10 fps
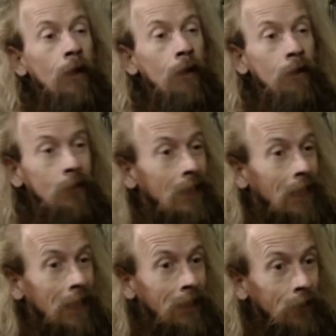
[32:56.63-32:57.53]
There's
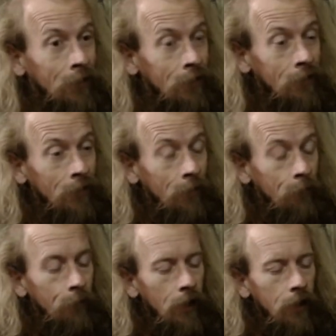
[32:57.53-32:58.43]
cleanliness, isn't it?
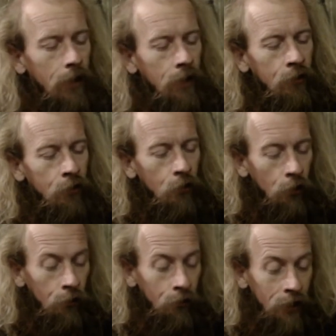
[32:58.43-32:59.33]
You
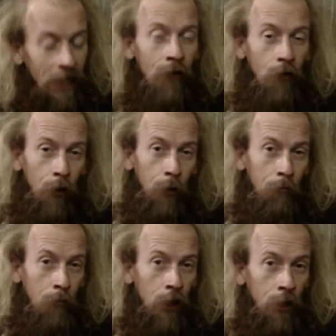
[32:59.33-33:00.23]
know, Nero
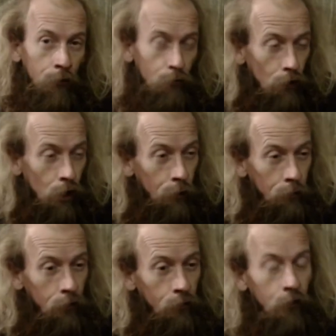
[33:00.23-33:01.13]
burned
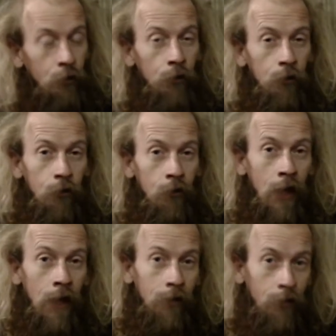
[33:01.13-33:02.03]
Rome because he couldn't
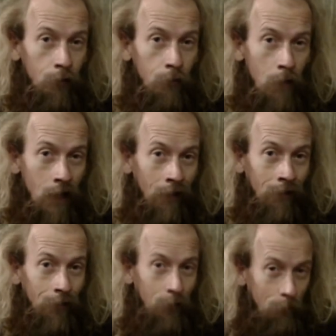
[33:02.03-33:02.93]
stand the smell
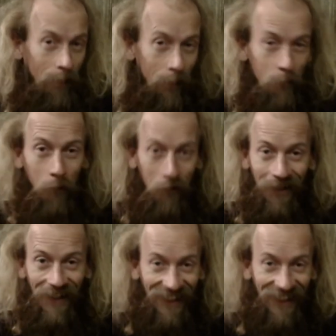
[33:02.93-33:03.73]
of his people.